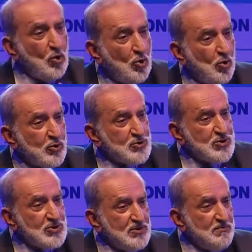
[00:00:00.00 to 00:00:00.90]
There is a
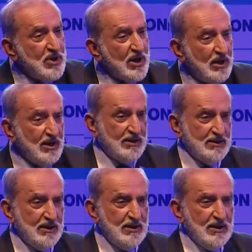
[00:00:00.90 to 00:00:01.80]
whole system
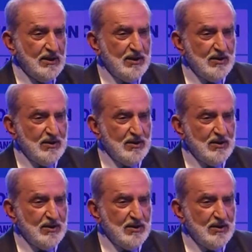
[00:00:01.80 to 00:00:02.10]
behind.